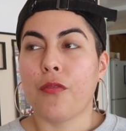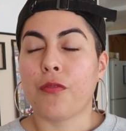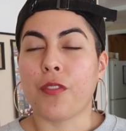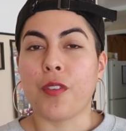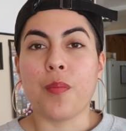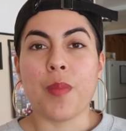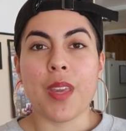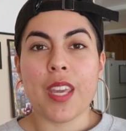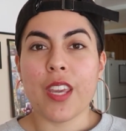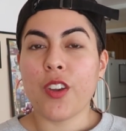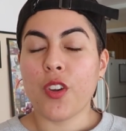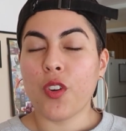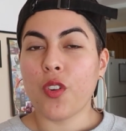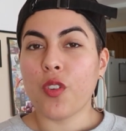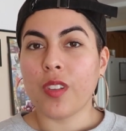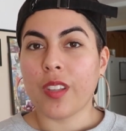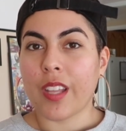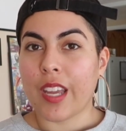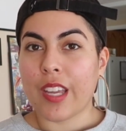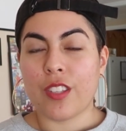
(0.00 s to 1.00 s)
for me, who
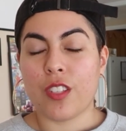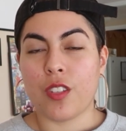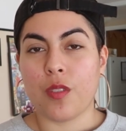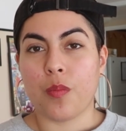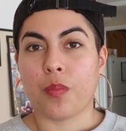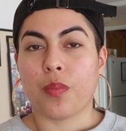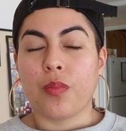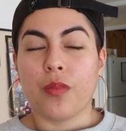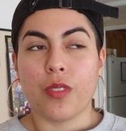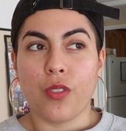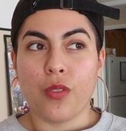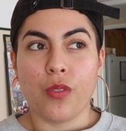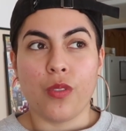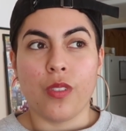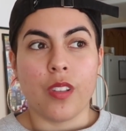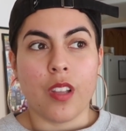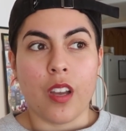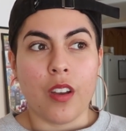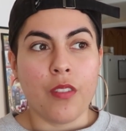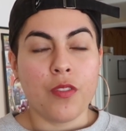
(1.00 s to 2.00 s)
like to who
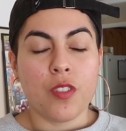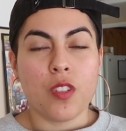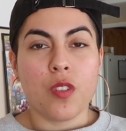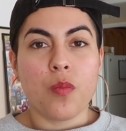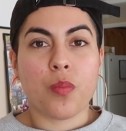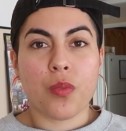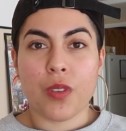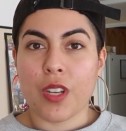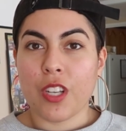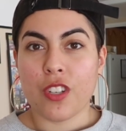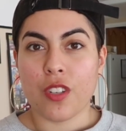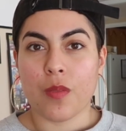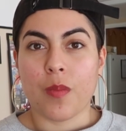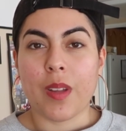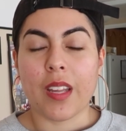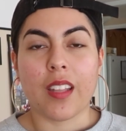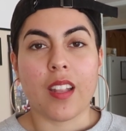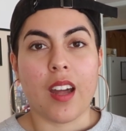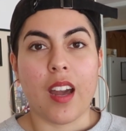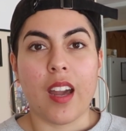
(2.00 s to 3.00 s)
love to preach to
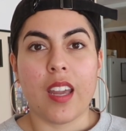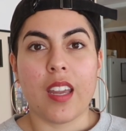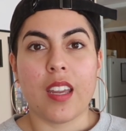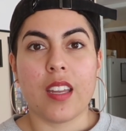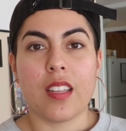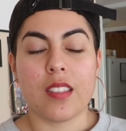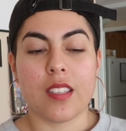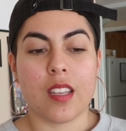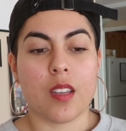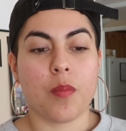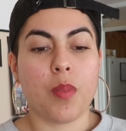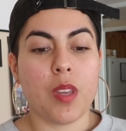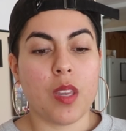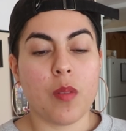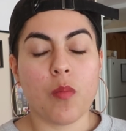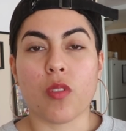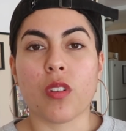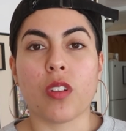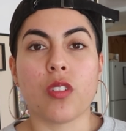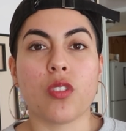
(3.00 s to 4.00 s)
my clients, like, be
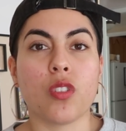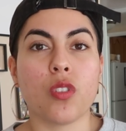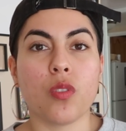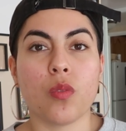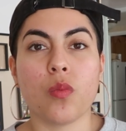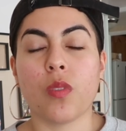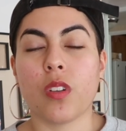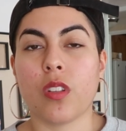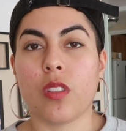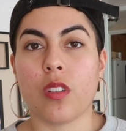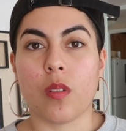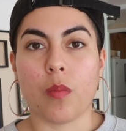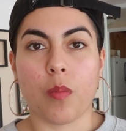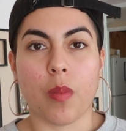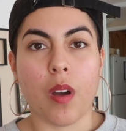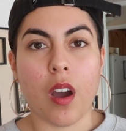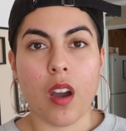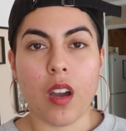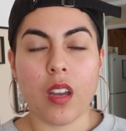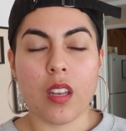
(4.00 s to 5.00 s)
more in tune with your
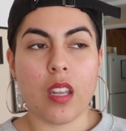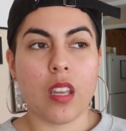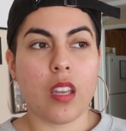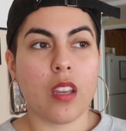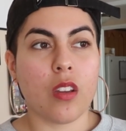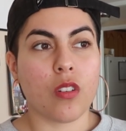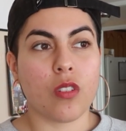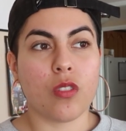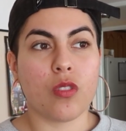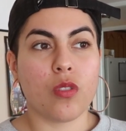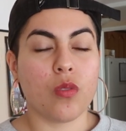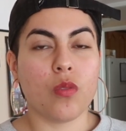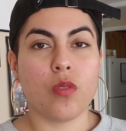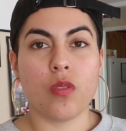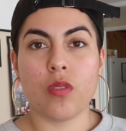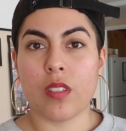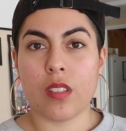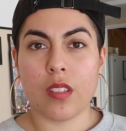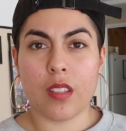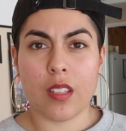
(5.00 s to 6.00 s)
body or do
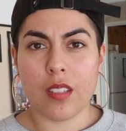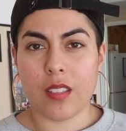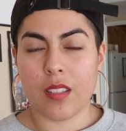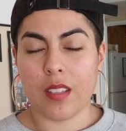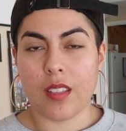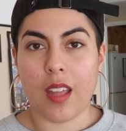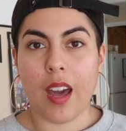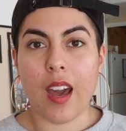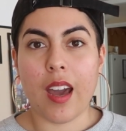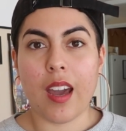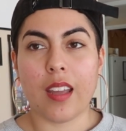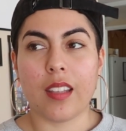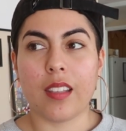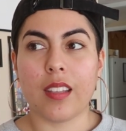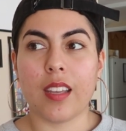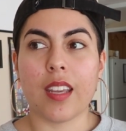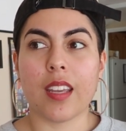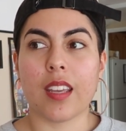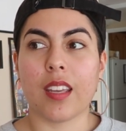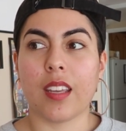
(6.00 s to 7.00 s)
the, this and that,
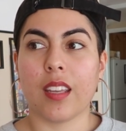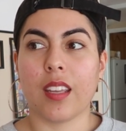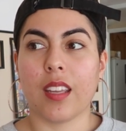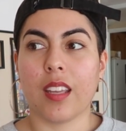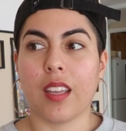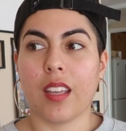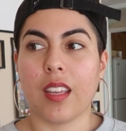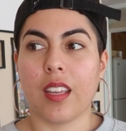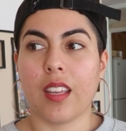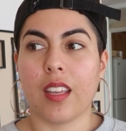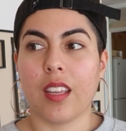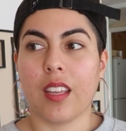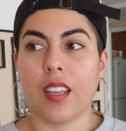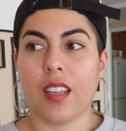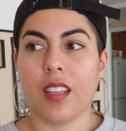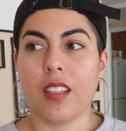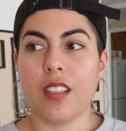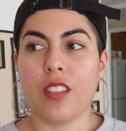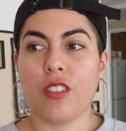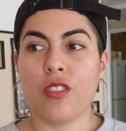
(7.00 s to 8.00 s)
like,
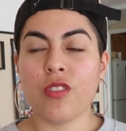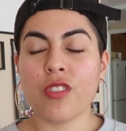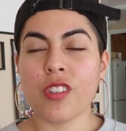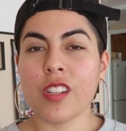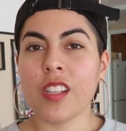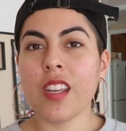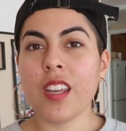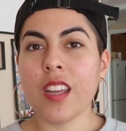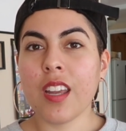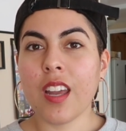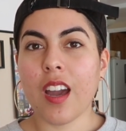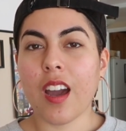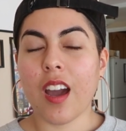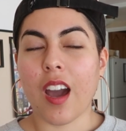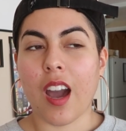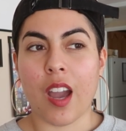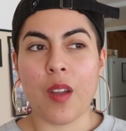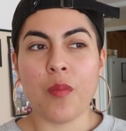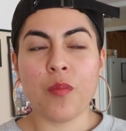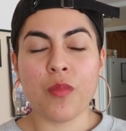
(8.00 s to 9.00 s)
usually
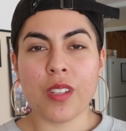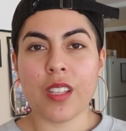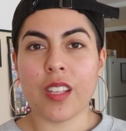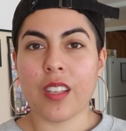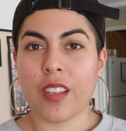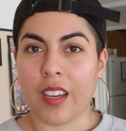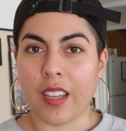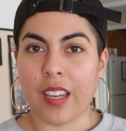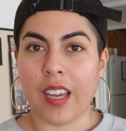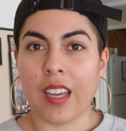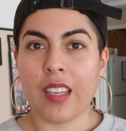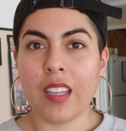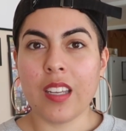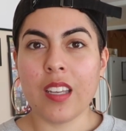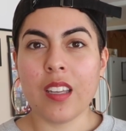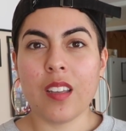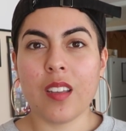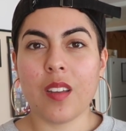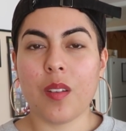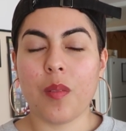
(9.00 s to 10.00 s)
I'm really good at
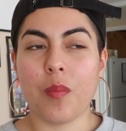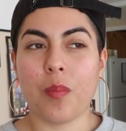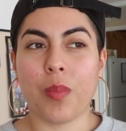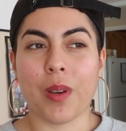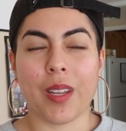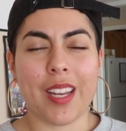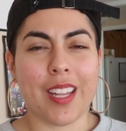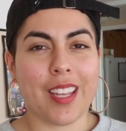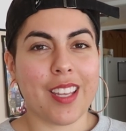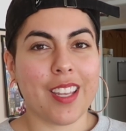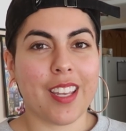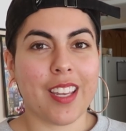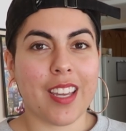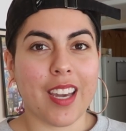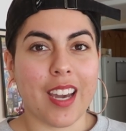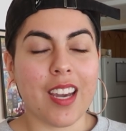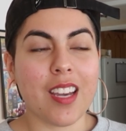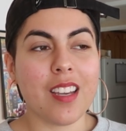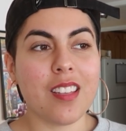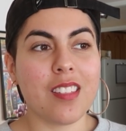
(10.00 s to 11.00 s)
it, but I
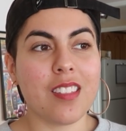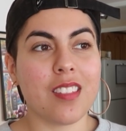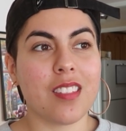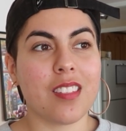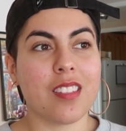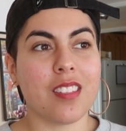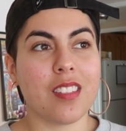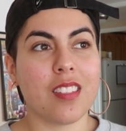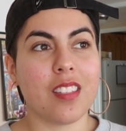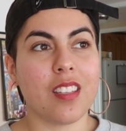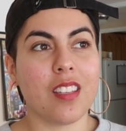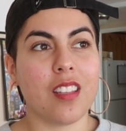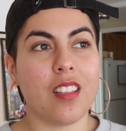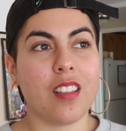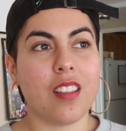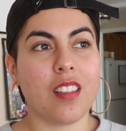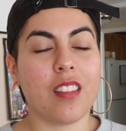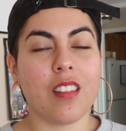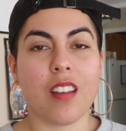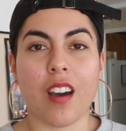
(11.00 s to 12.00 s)
guess
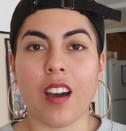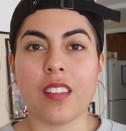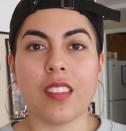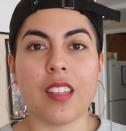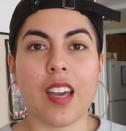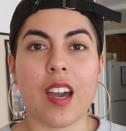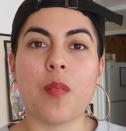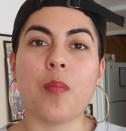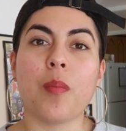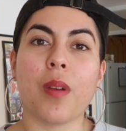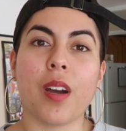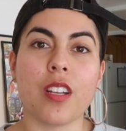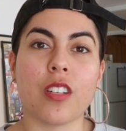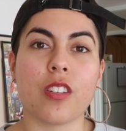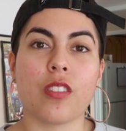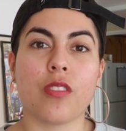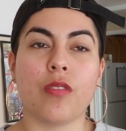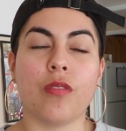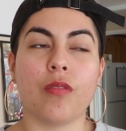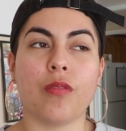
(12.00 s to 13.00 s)
not that
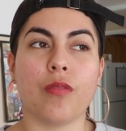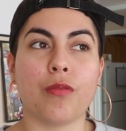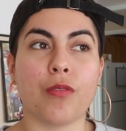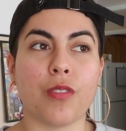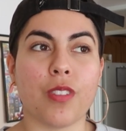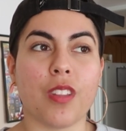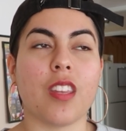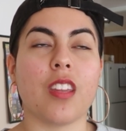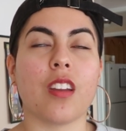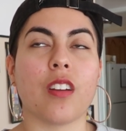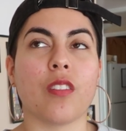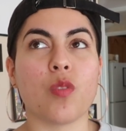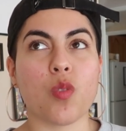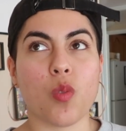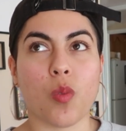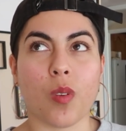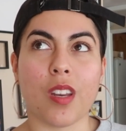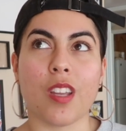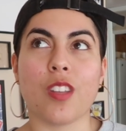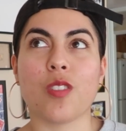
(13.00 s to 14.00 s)
much for the year of
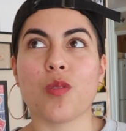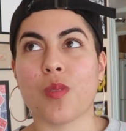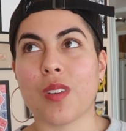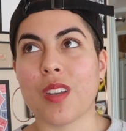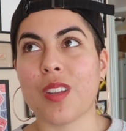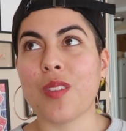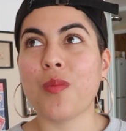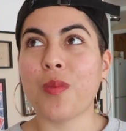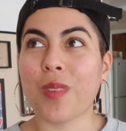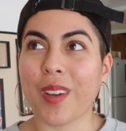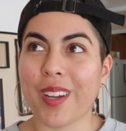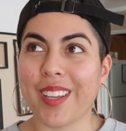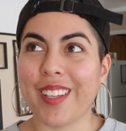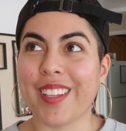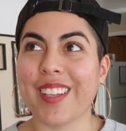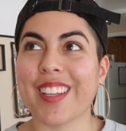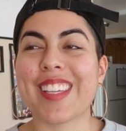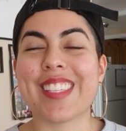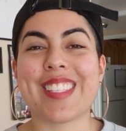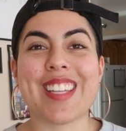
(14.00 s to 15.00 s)
twenty
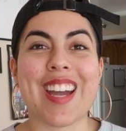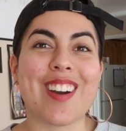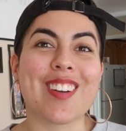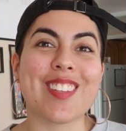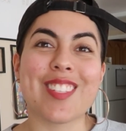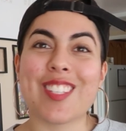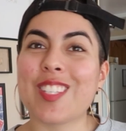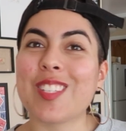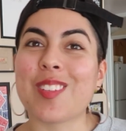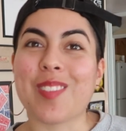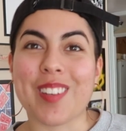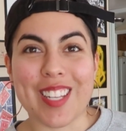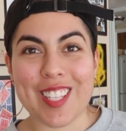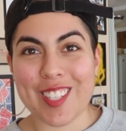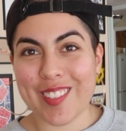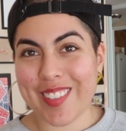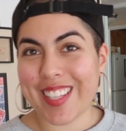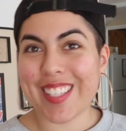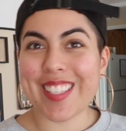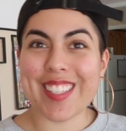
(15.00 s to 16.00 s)
twenty-one, because now it's twenty
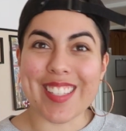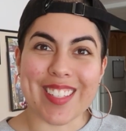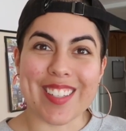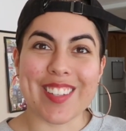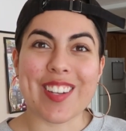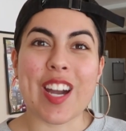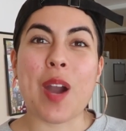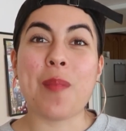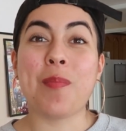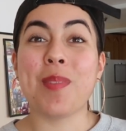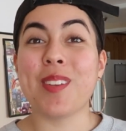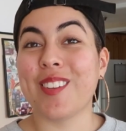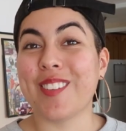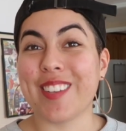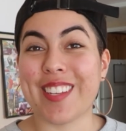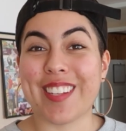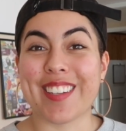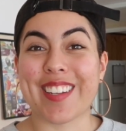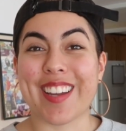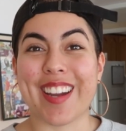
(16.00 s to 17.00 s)
twenty-two. Happy New
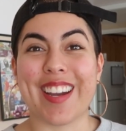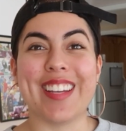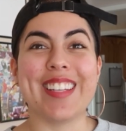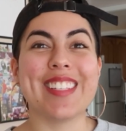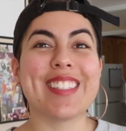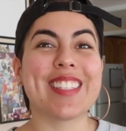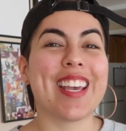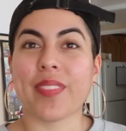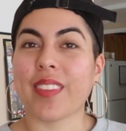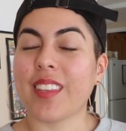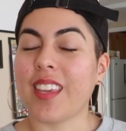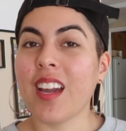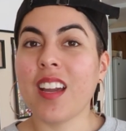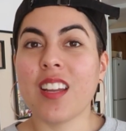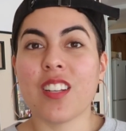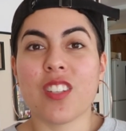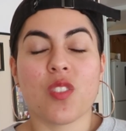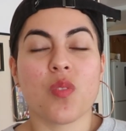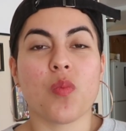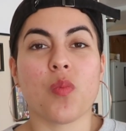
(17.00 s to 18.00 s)
Year, guys. Yeah,
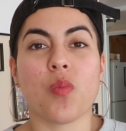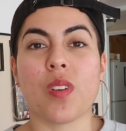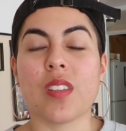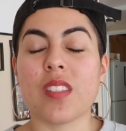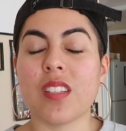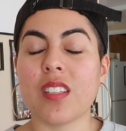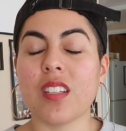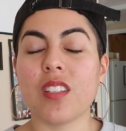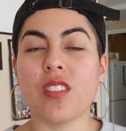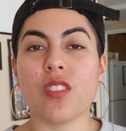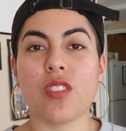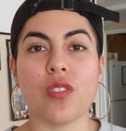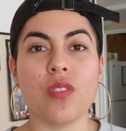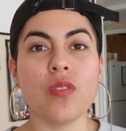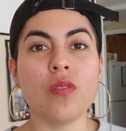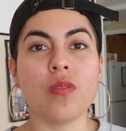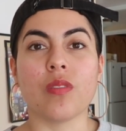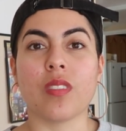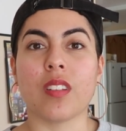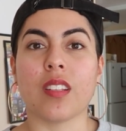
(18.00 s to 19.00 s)
I just wasn't in
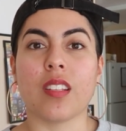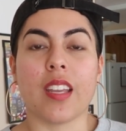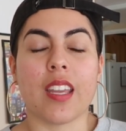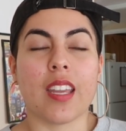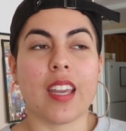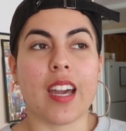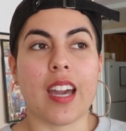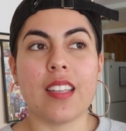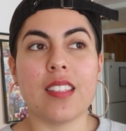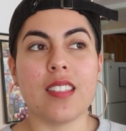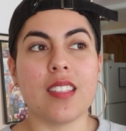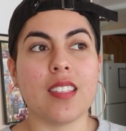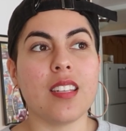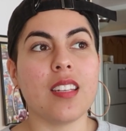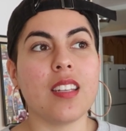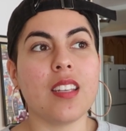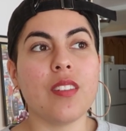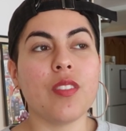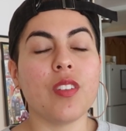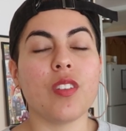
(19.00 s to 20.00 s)
tune. Like, I
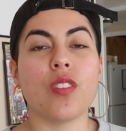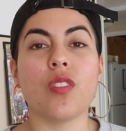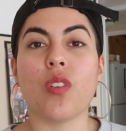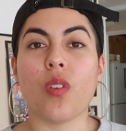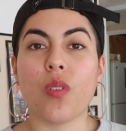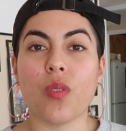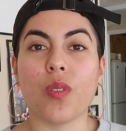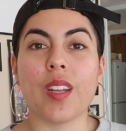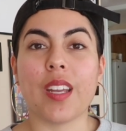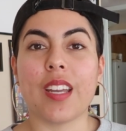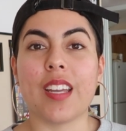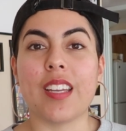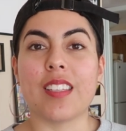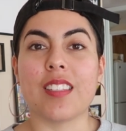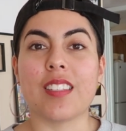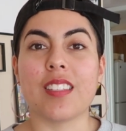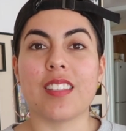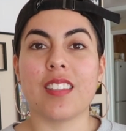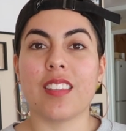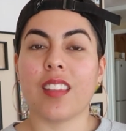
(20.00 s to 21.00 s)
didn't even
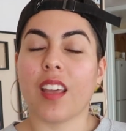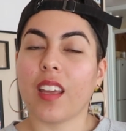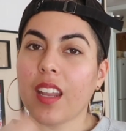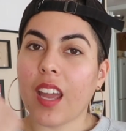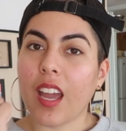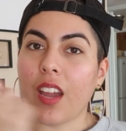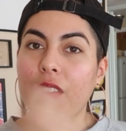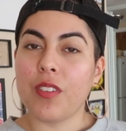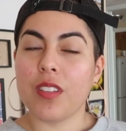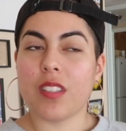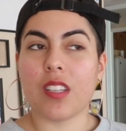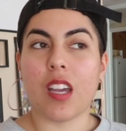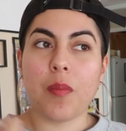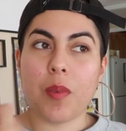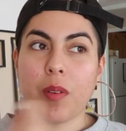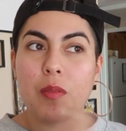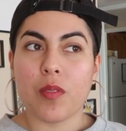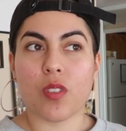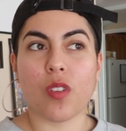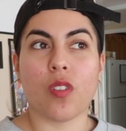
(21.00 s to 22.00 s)
notice that every time
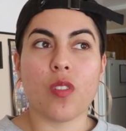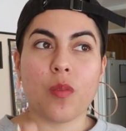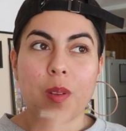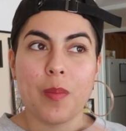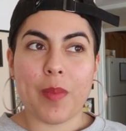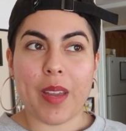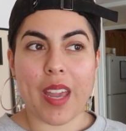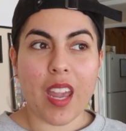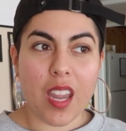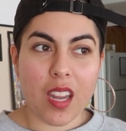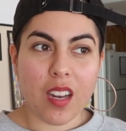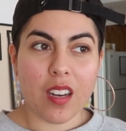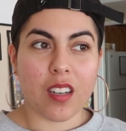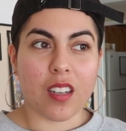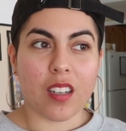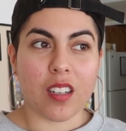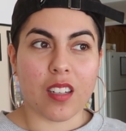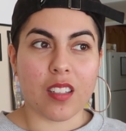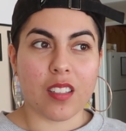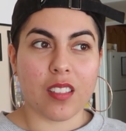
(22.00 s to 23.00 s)
I was combing my
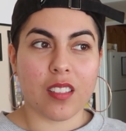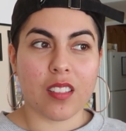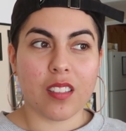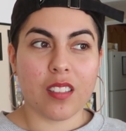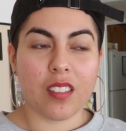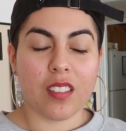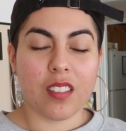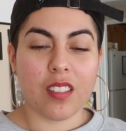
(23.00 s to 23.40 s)
hair,